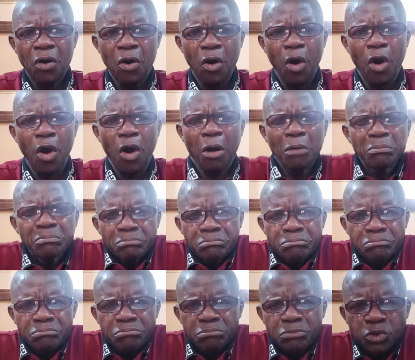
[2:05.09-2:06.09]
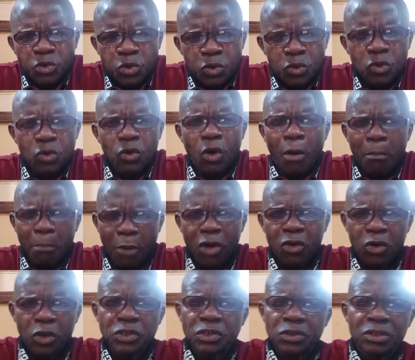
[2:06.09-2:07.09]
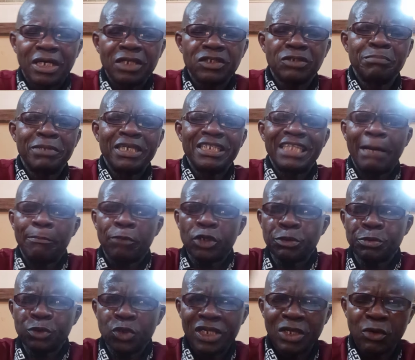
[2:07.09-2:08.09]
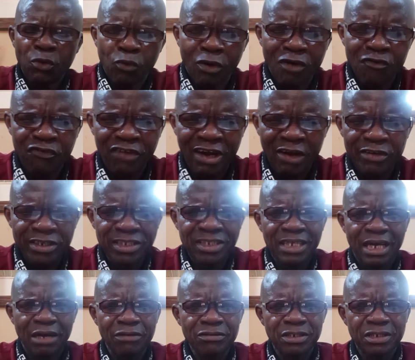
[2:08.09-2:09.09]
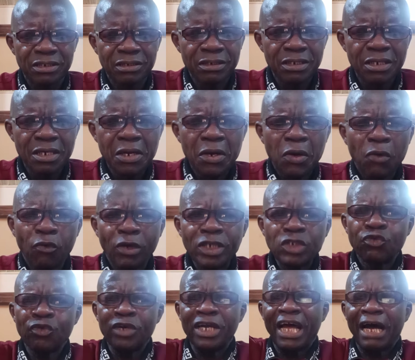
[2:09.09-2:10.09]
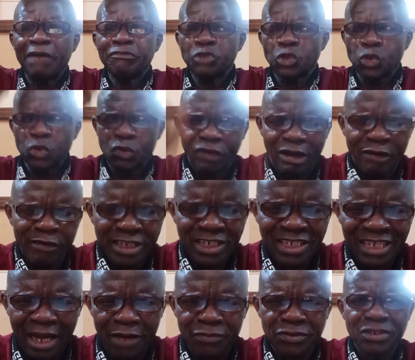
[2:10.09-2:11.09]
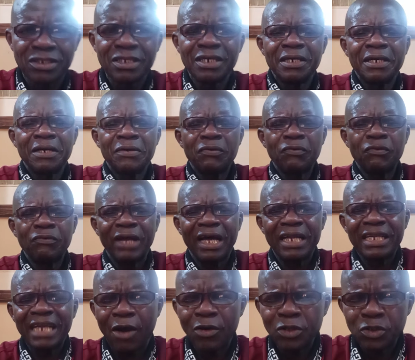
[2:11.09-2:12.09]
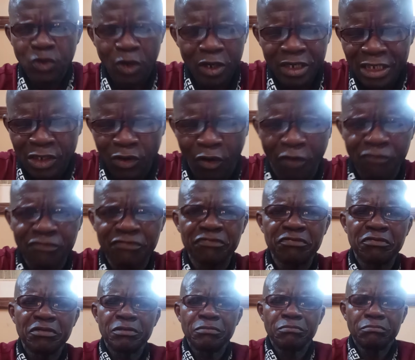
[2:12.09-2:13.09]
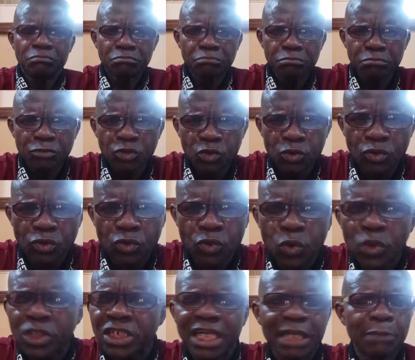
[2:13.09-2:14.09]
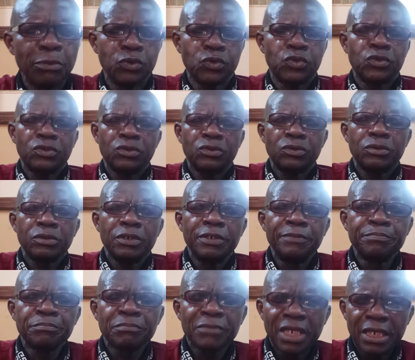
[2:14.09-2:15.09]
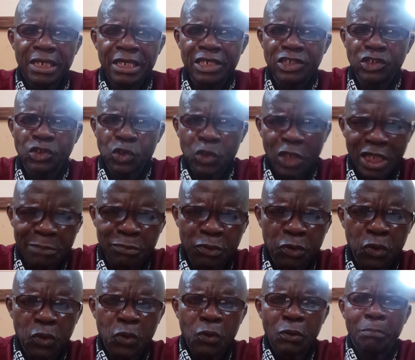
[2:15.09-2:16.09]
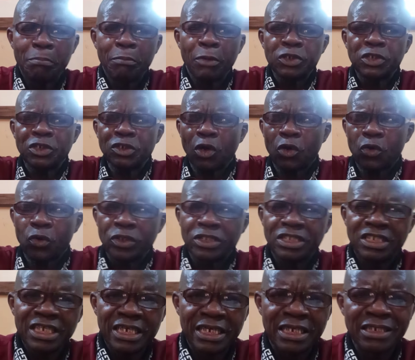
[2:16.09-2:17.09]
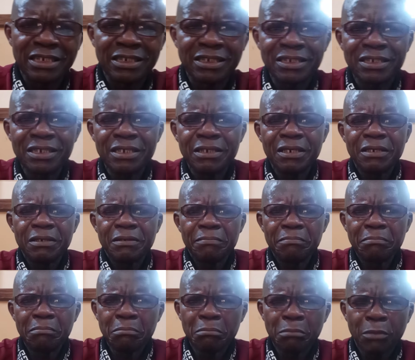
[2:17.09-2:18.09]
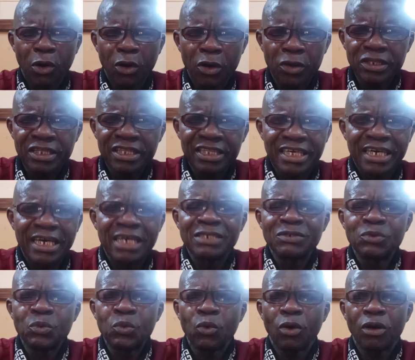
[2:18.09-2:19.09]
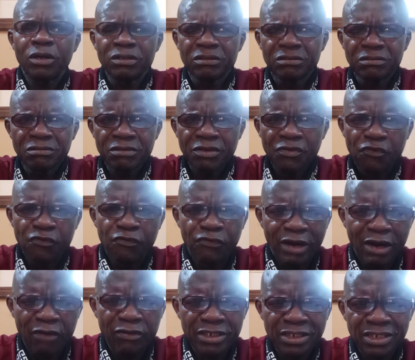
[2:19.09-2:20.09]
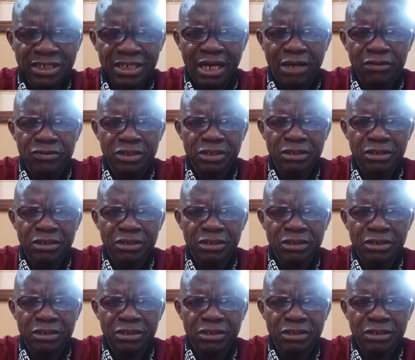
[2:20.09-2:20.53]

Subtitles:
or two or more consonants, but there must be only one vowel sound. Once we have two vowel sounds, we are now talking of two syllables. A syllable must not contain more than one vowel sound.